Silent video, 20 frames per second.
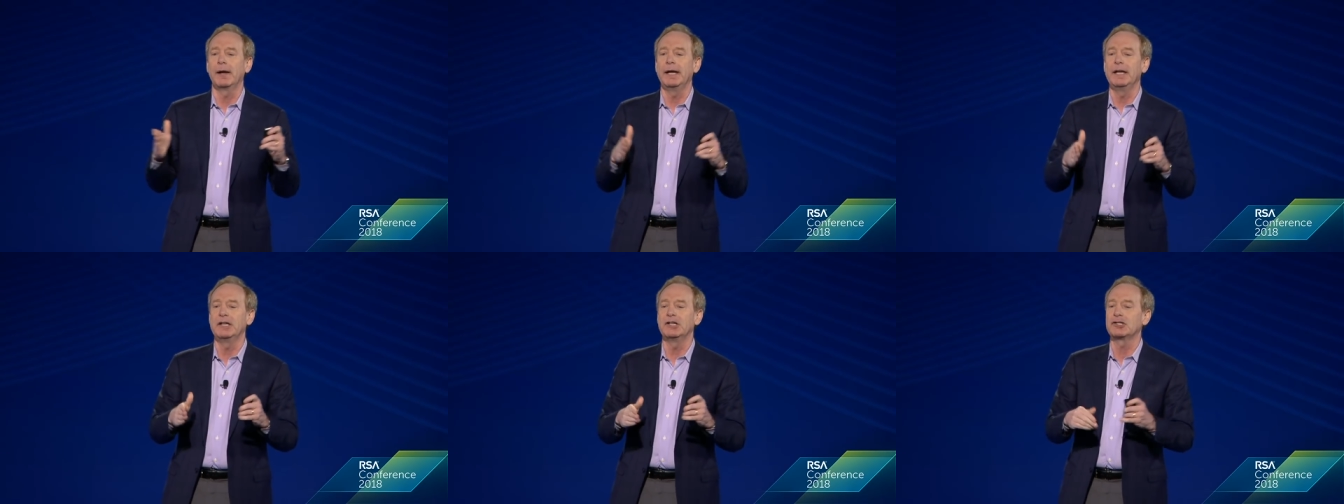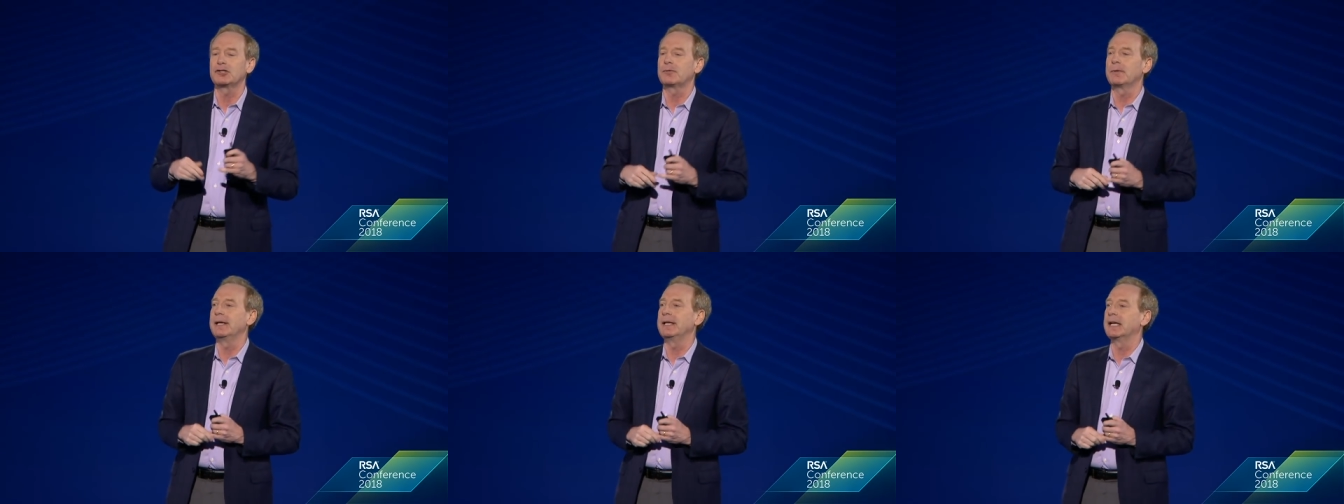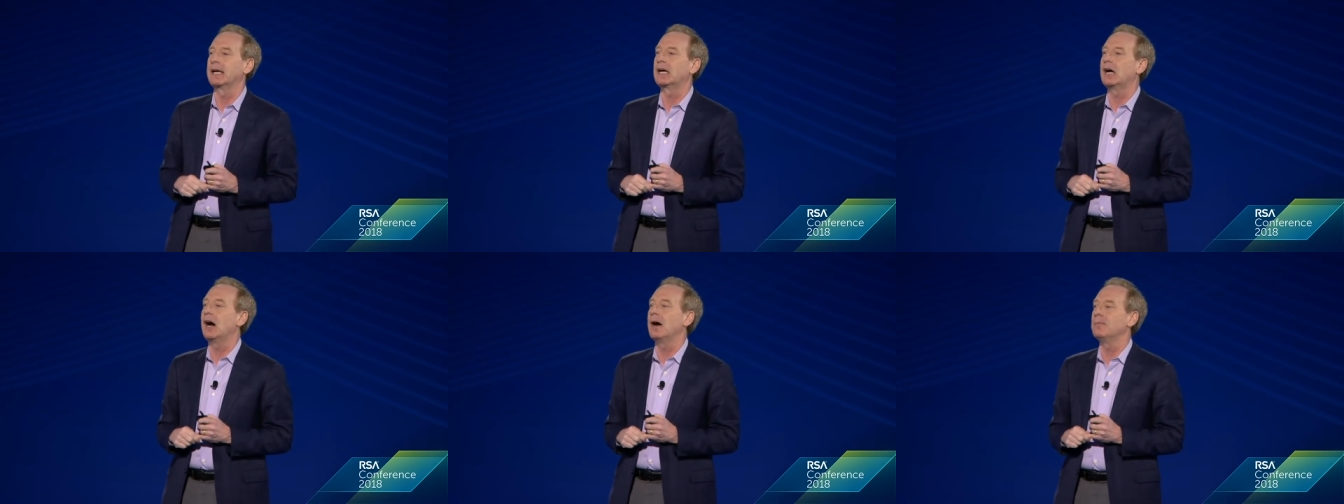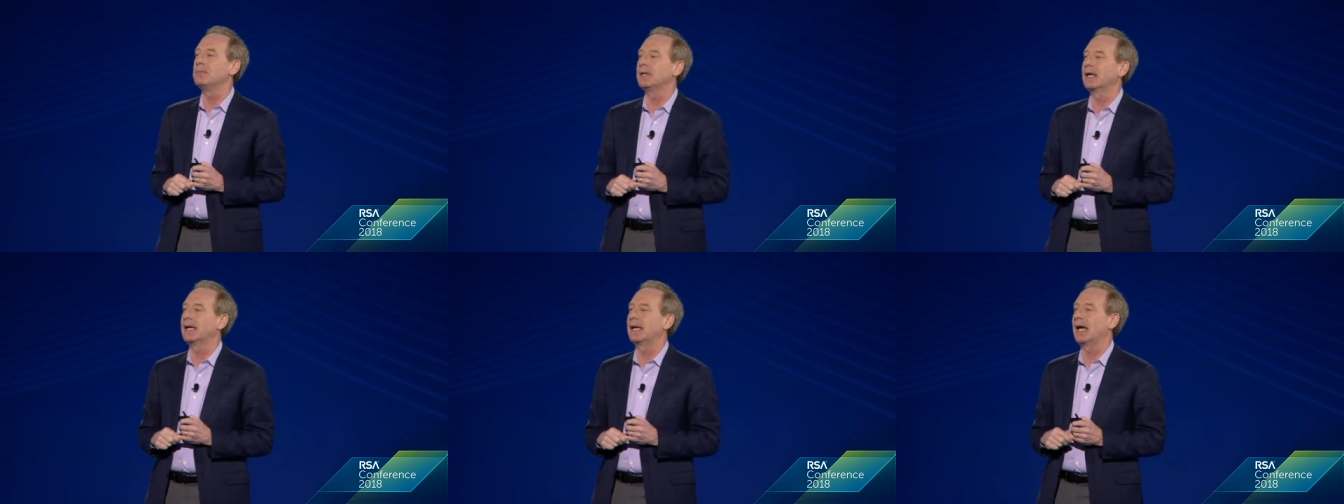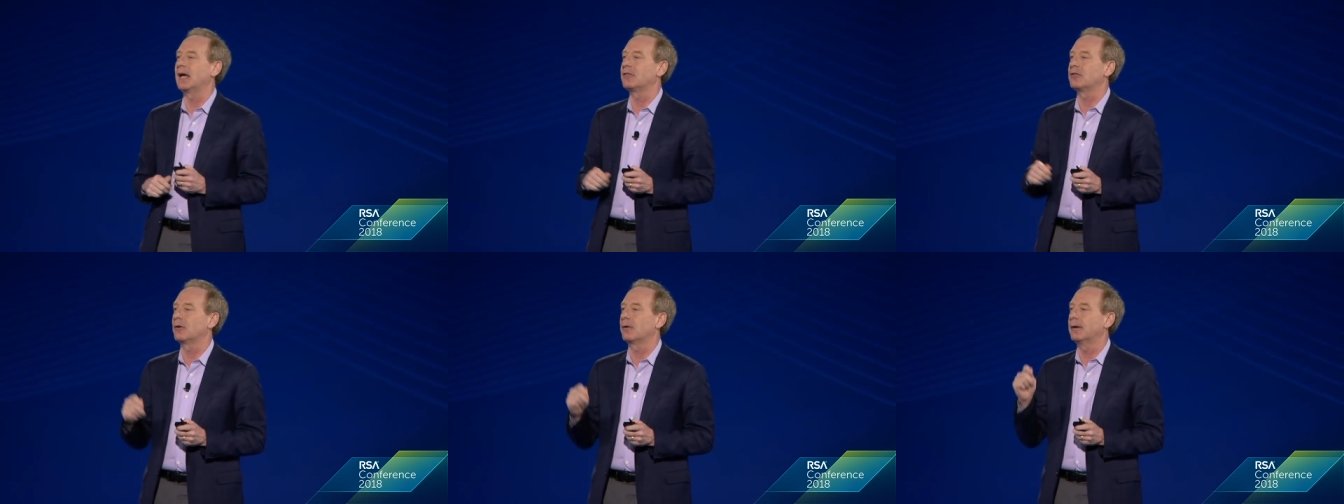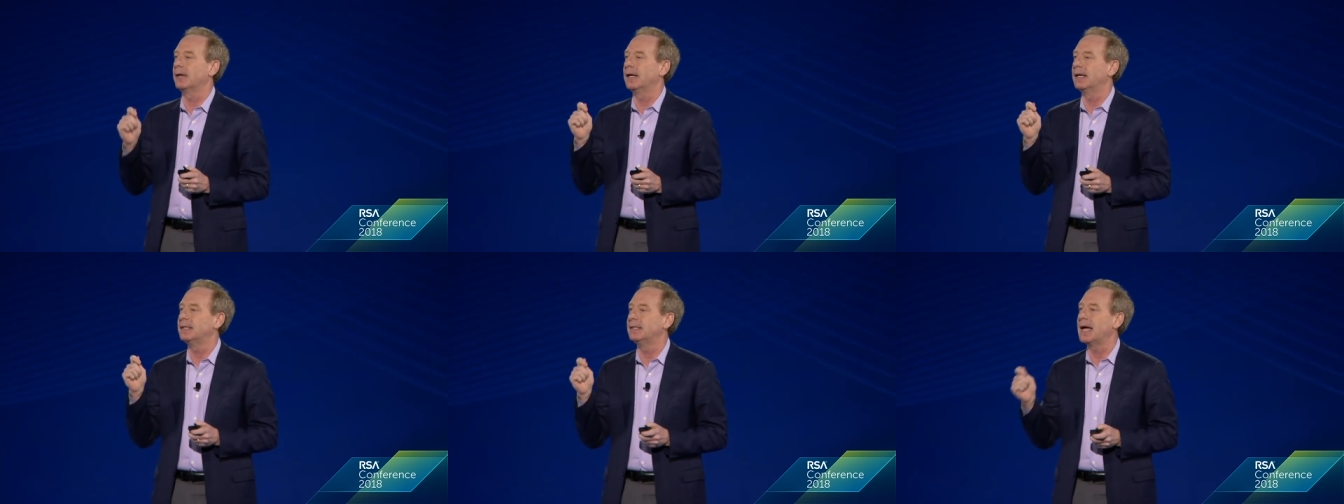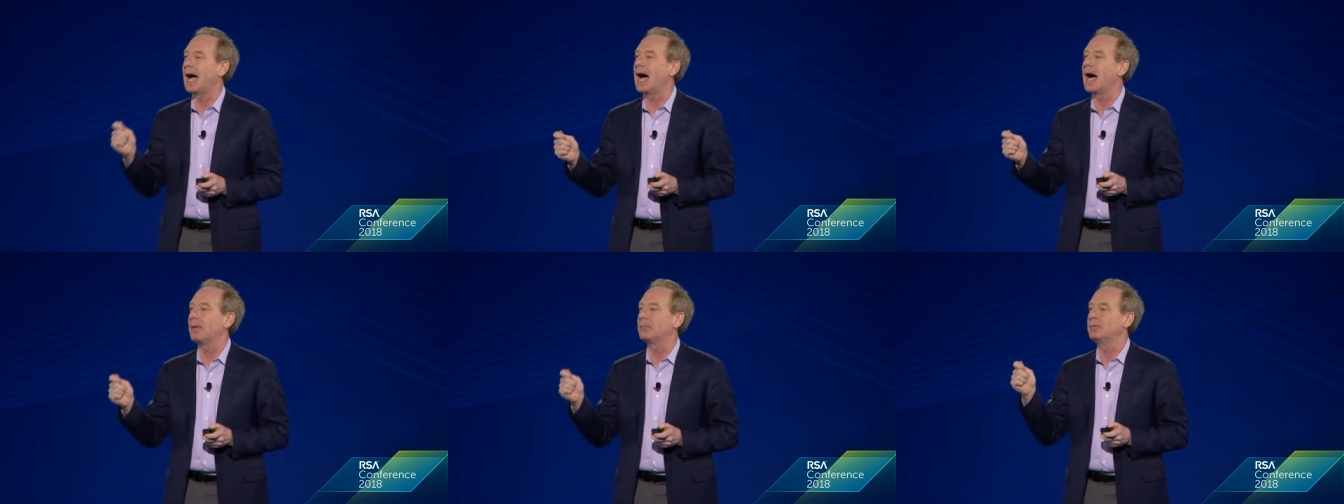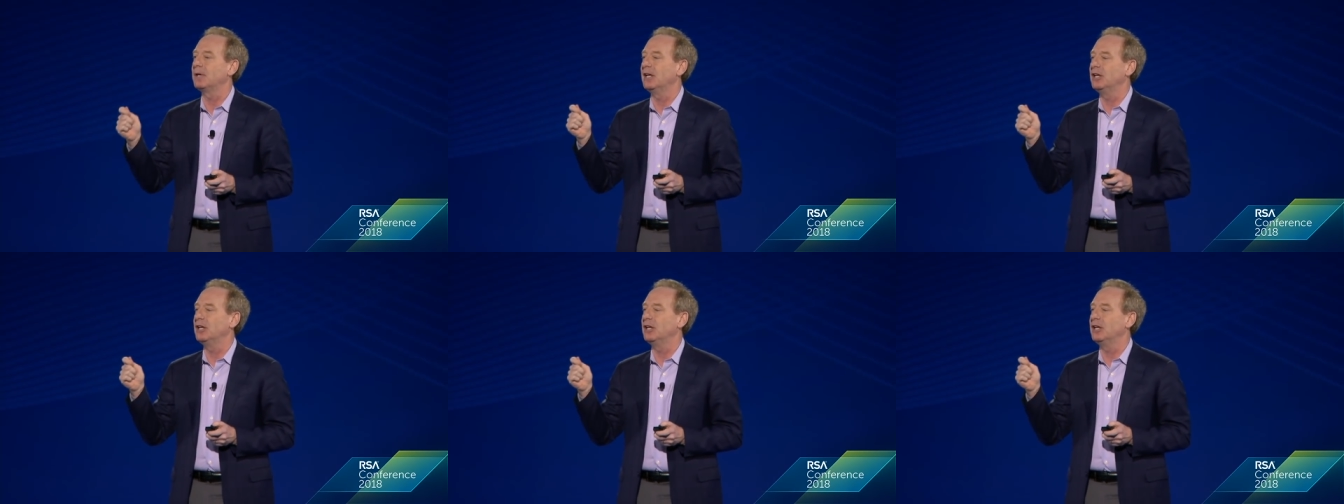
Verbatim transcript: industry to come together and adopt a